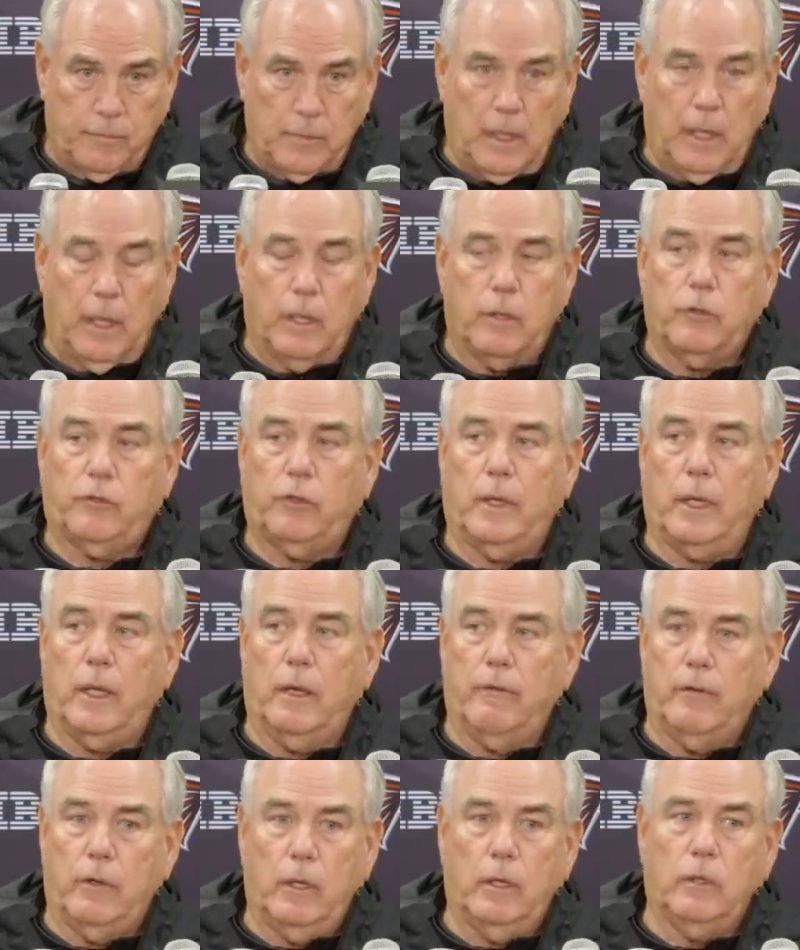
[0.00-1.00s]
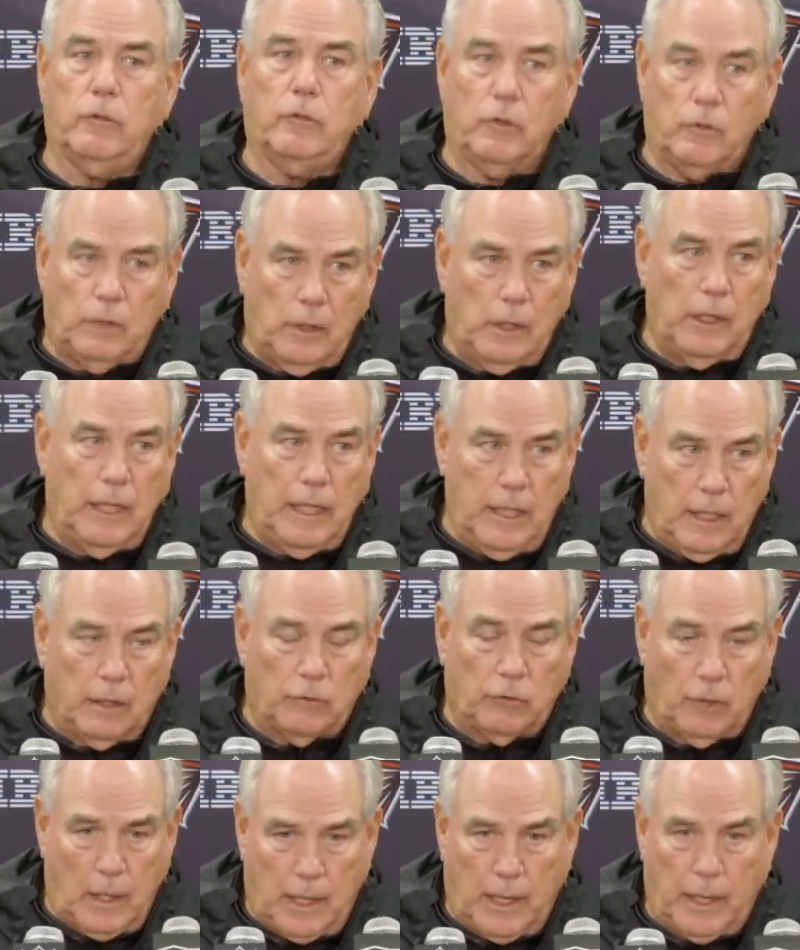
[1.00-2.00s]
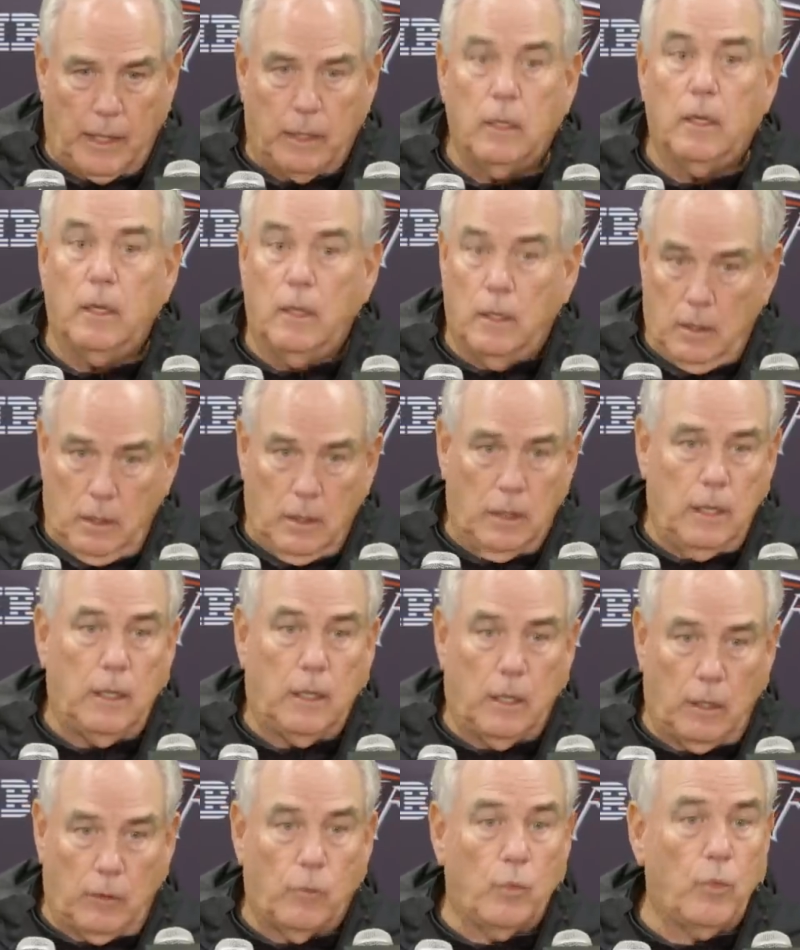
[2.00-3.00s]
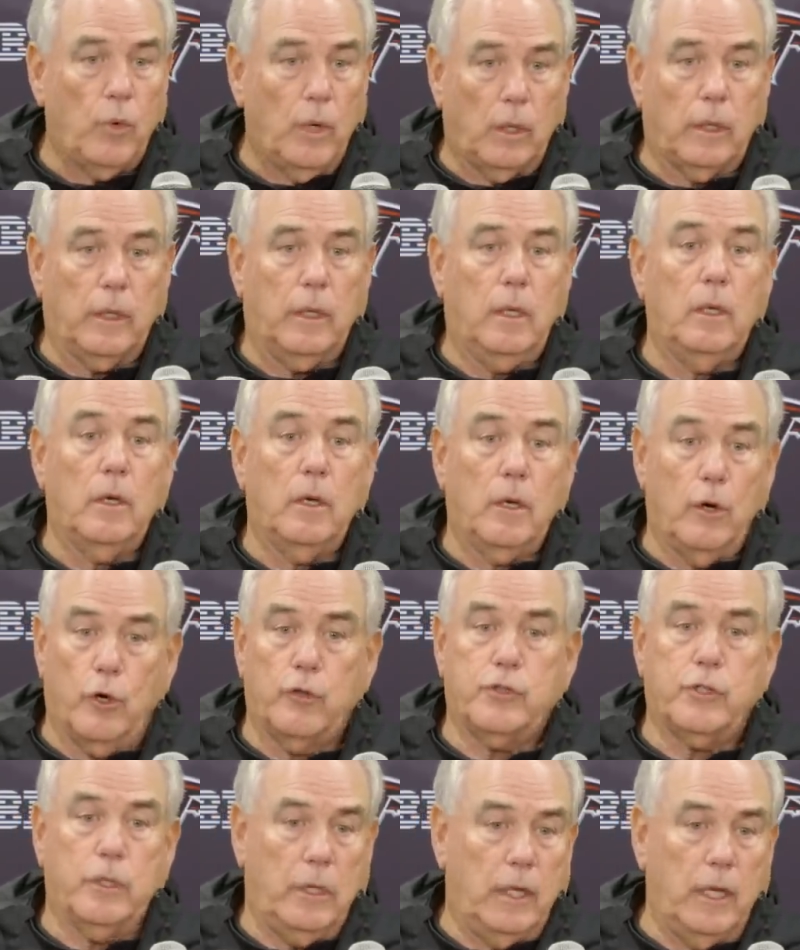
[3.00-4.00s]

And the thing of it is, is he, he gets hot he can really hurt you.